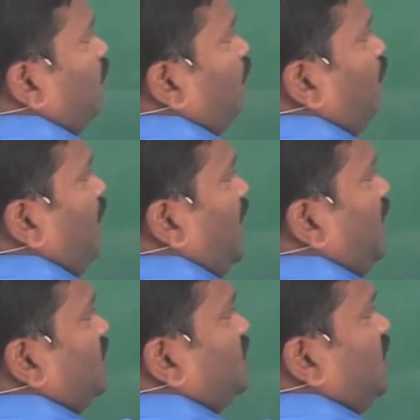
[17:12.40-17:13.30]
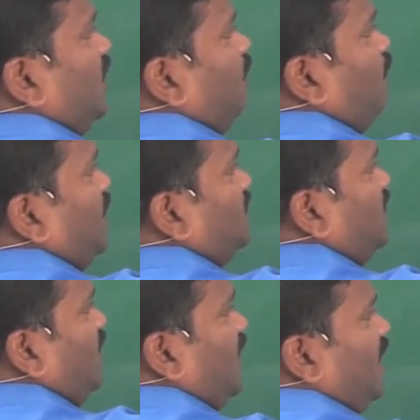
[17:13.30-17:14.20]
Minus 3 plus 3
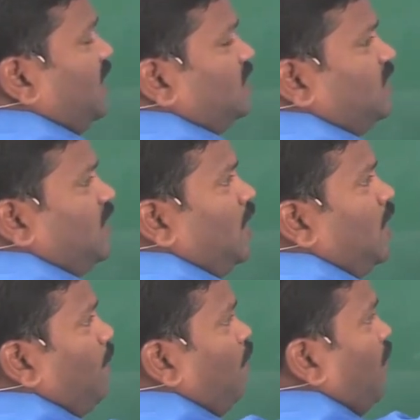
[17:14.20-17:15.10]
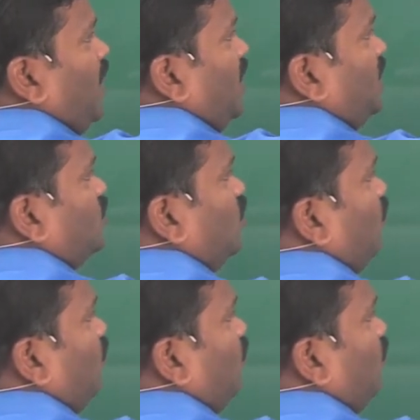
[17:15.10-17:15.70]
cancel. Minus 1